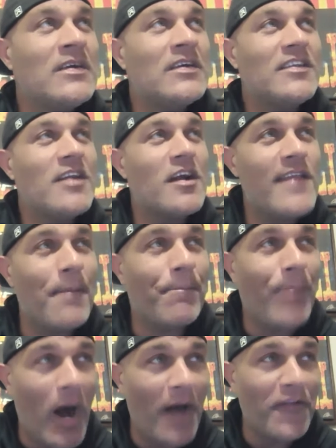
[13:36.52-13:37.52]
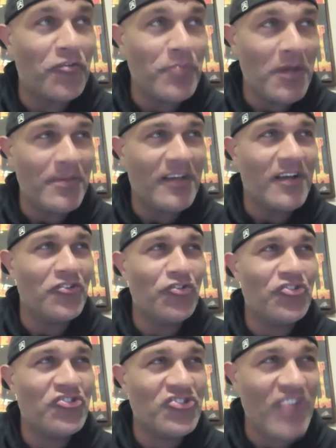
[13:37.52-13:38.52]
None of that bothers me because you
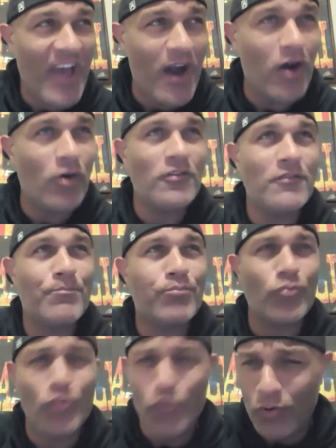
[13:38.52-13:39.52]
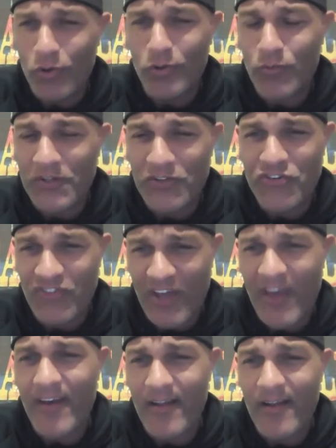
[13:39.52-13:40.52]
sound brutal when you say
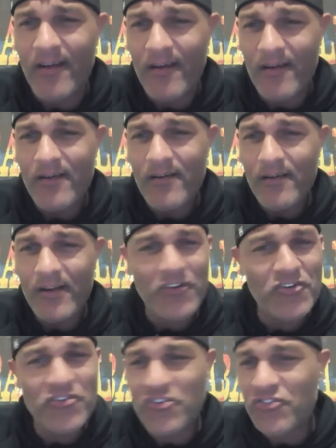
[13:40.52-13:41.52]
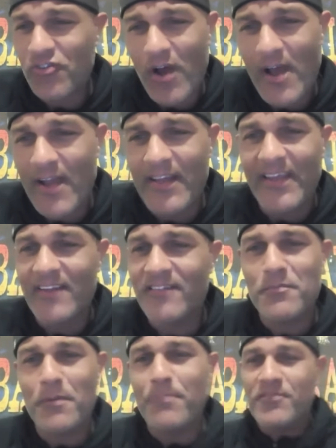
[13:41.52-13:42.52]
it, because you're just trying to get
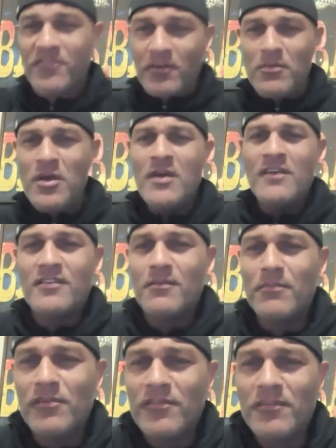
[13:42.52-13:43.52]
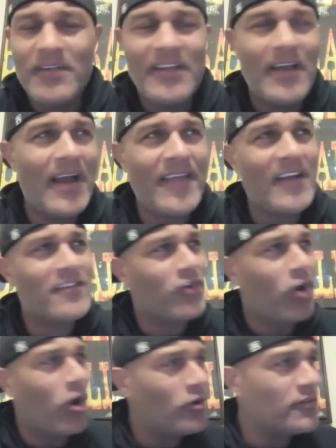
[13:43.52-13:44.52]
some, some, some, some, I think it's
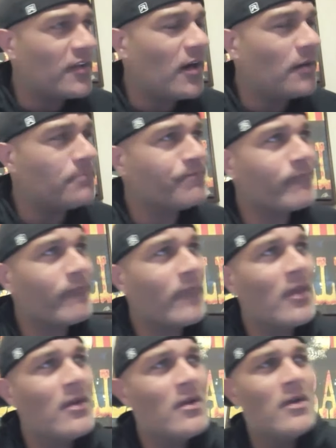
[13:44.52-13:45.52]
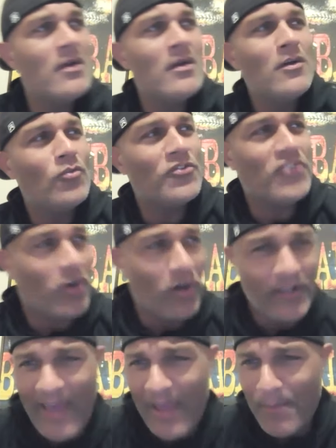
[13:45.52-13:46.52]
called, um, what's it called?
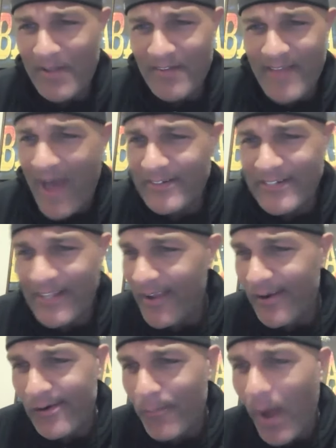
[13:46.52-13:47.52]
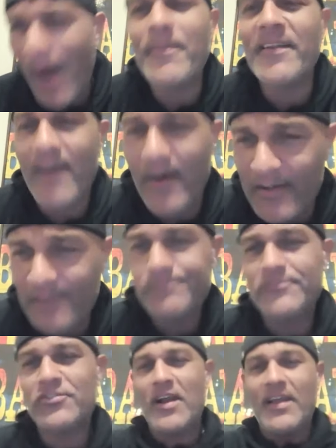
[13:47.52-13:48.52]
Gang mentality or mob mentality?
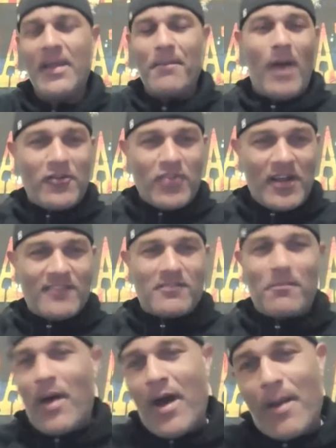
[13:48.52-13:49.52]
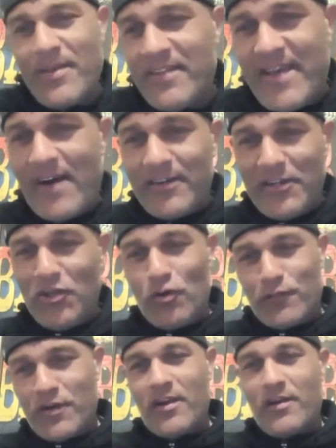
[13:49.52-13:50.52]
I'm trying to get mob, trying to get some mob mentality
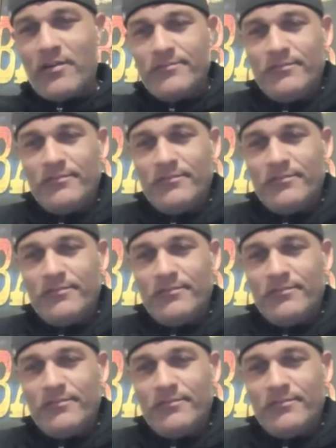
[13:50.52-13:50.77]
over here,